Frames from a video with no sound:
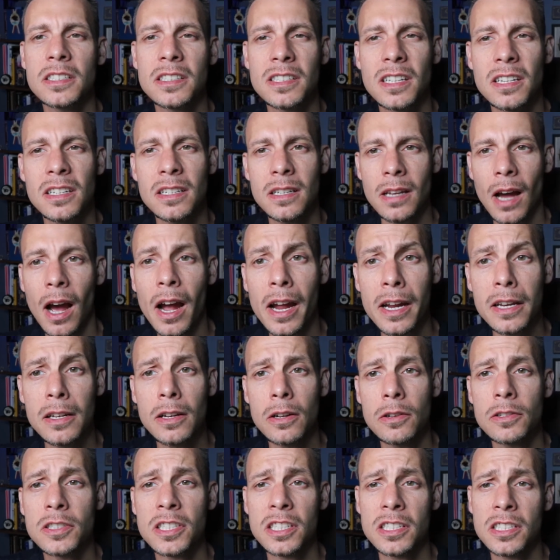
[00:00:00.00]
the
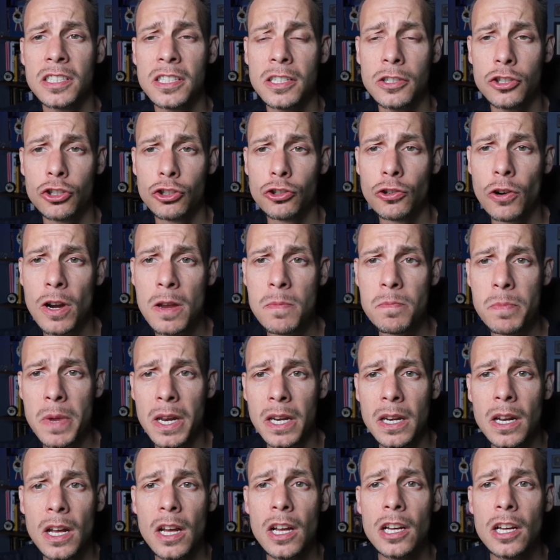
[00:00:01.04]
diagnosis and treatment.